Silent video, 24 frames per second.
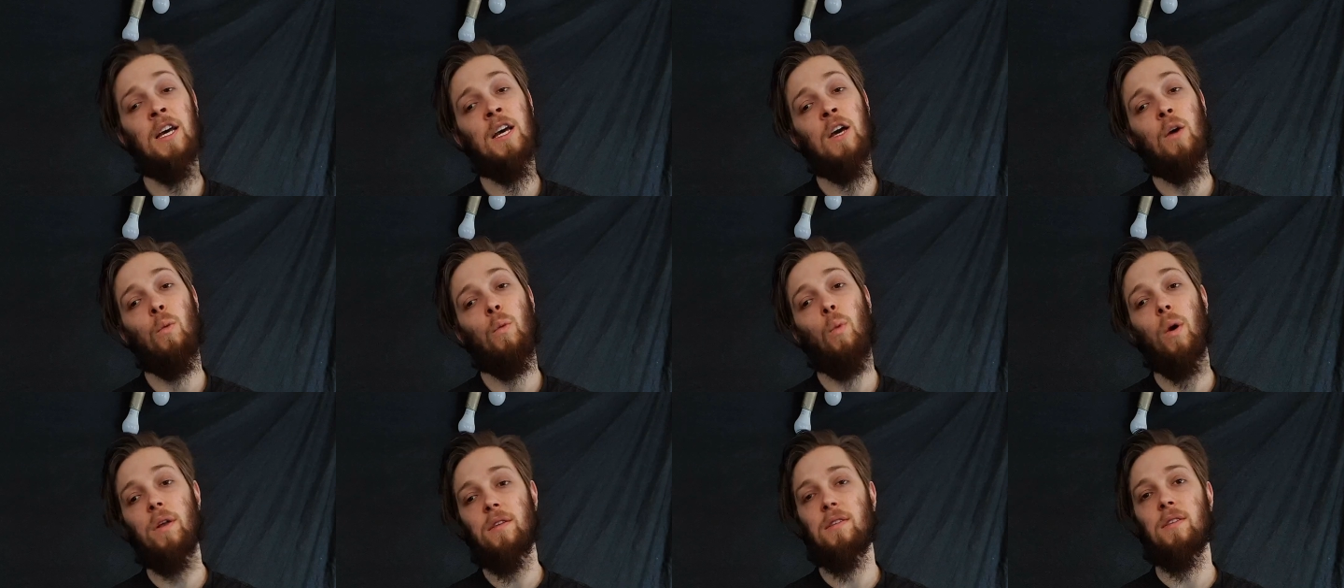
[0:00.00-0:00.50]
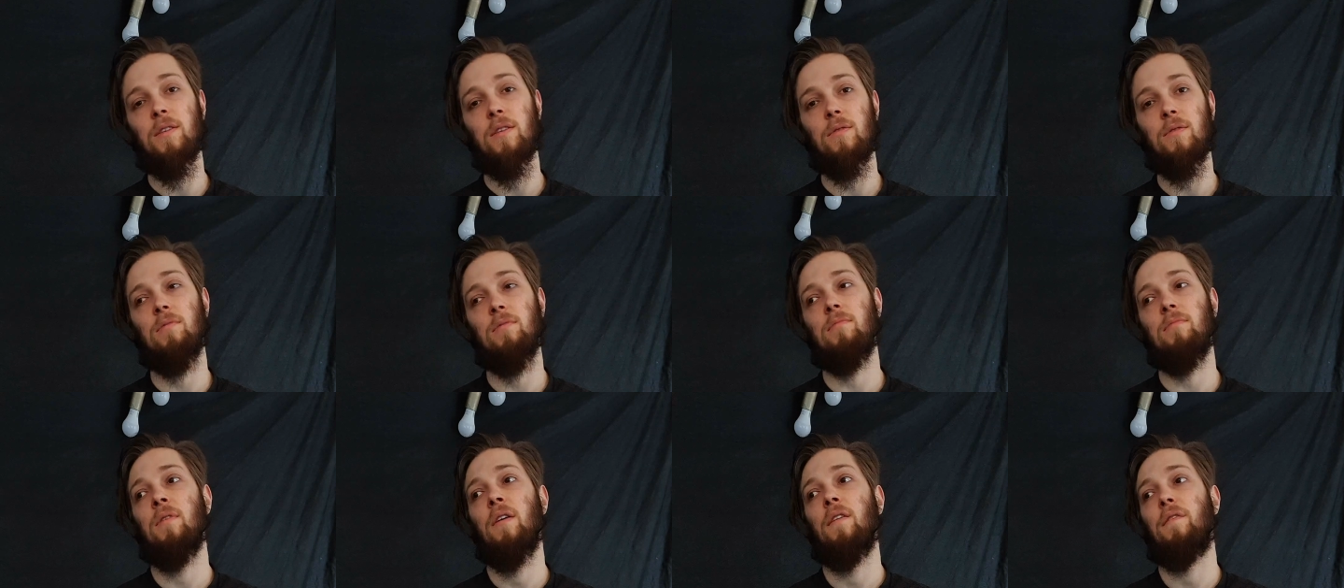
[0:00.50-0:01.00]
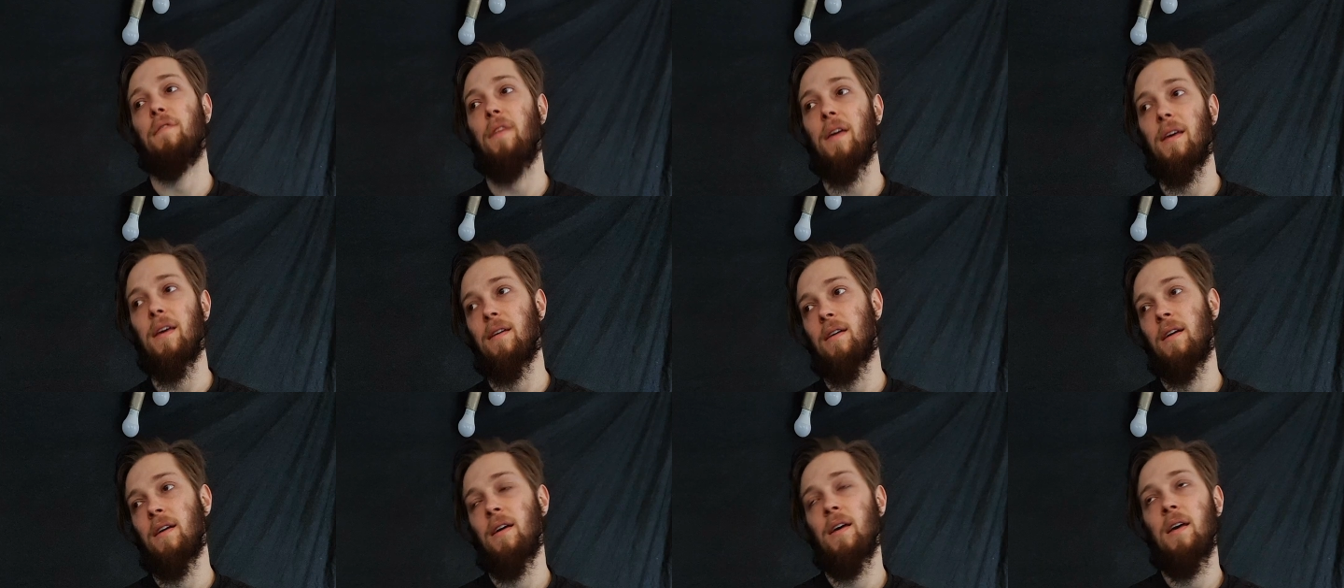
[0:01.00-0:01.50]
wanted you to
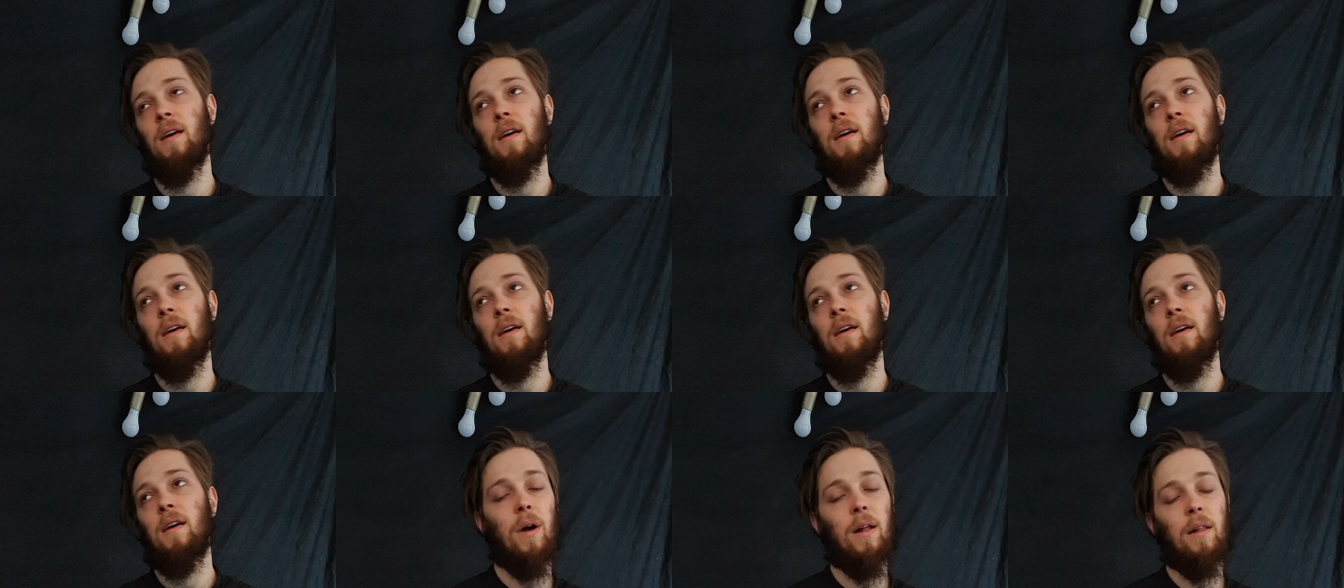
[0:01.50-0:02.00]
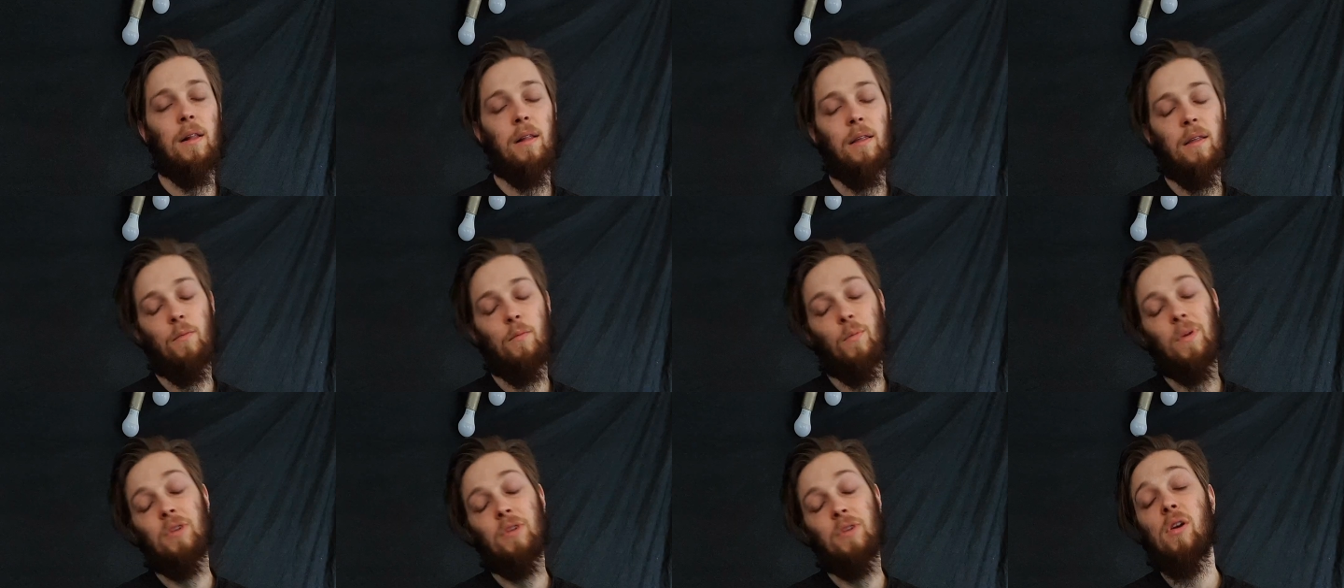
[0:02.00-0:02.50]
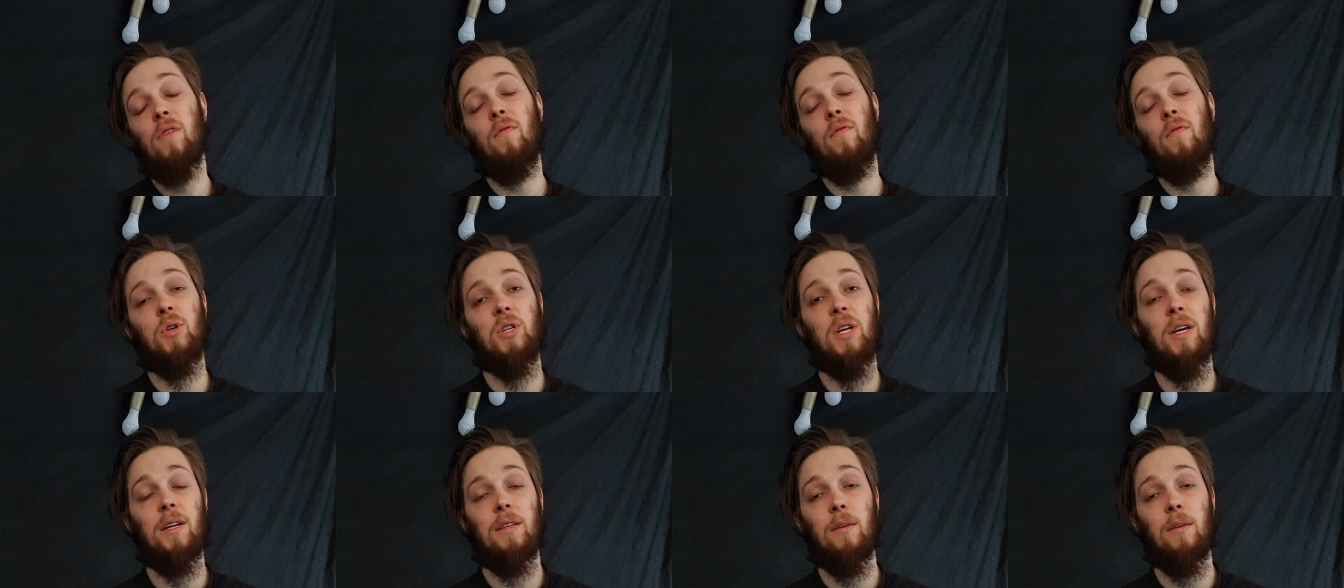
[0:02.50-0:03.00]
think when
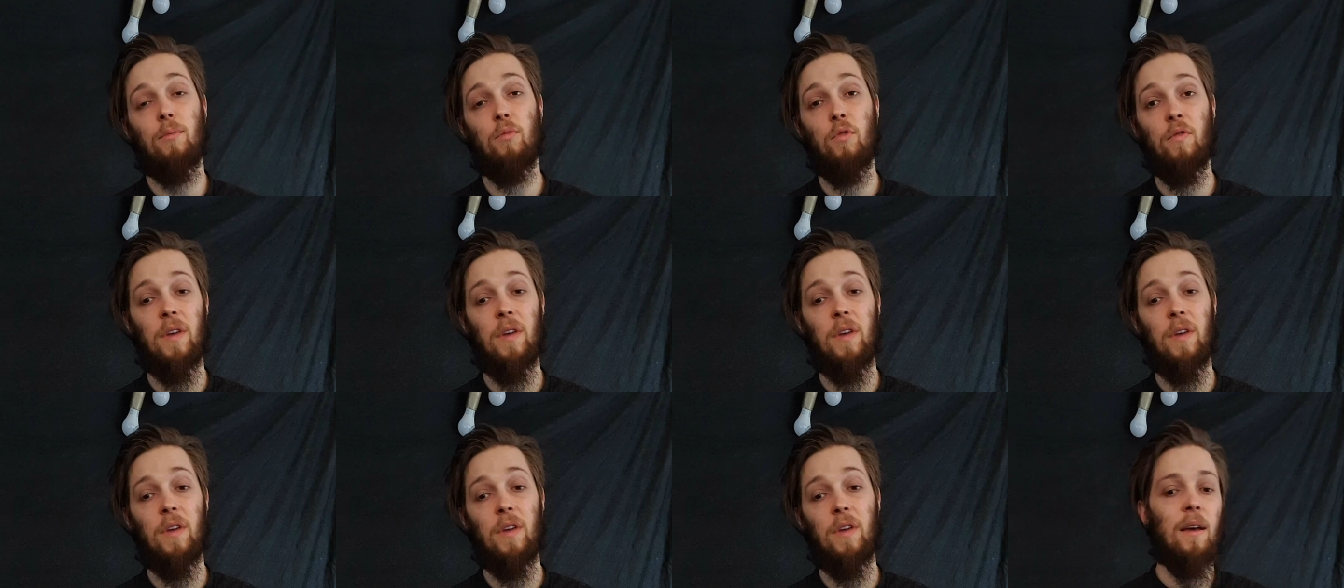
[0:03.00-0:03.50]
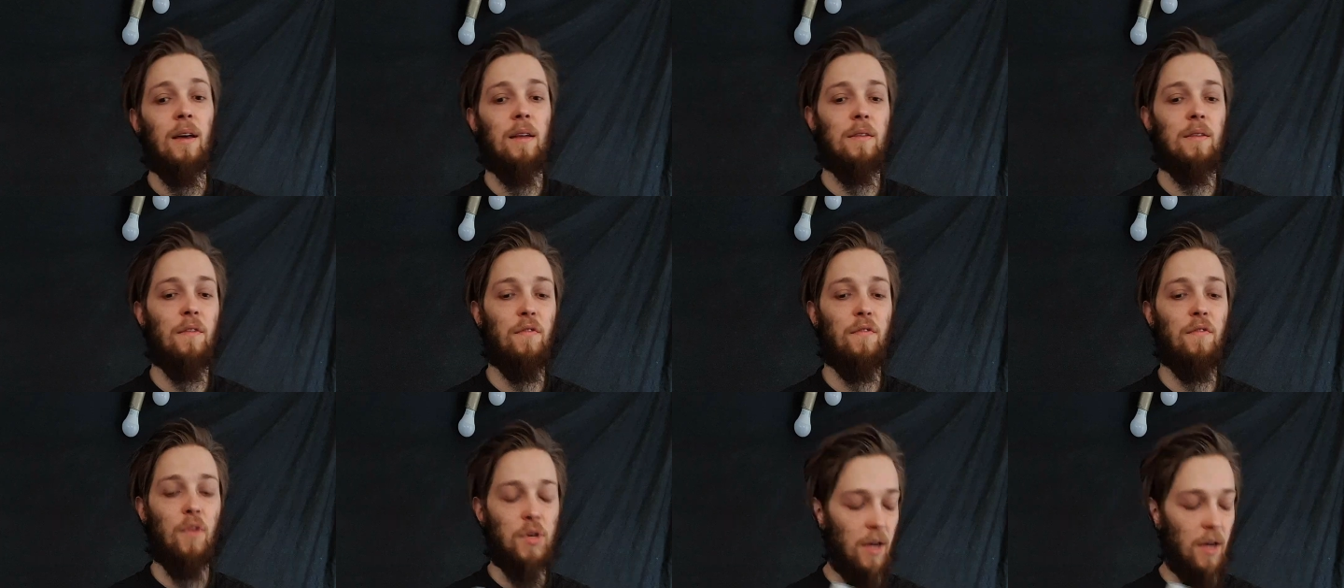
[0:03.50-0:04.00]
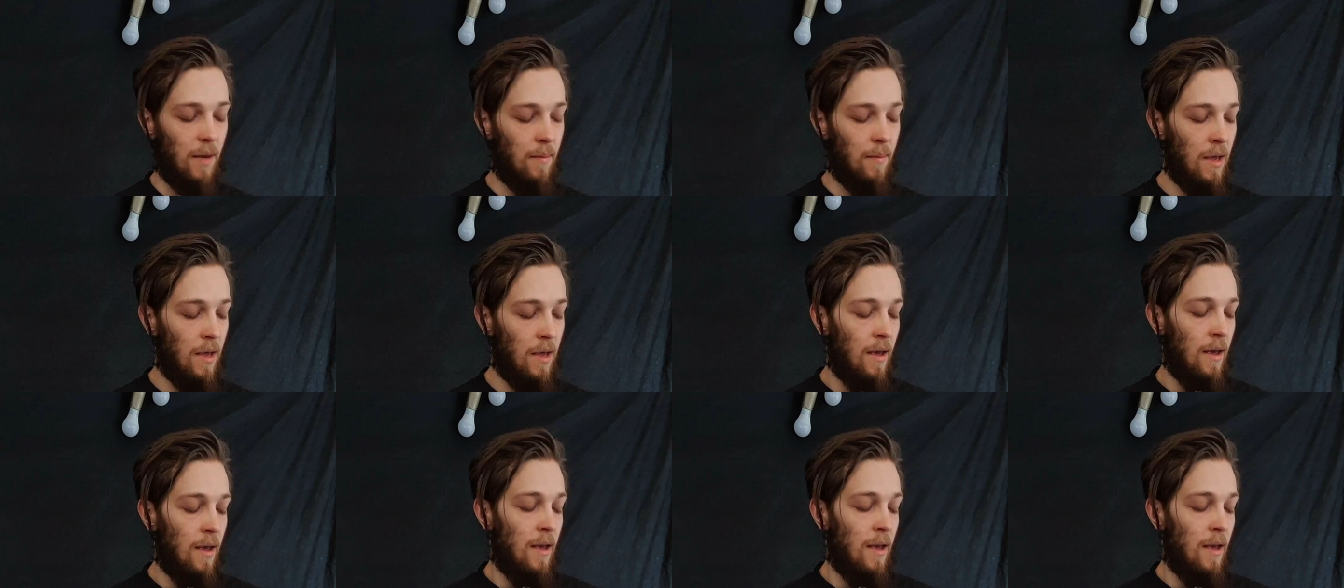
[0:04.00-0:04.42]
rewatching the movie the first time.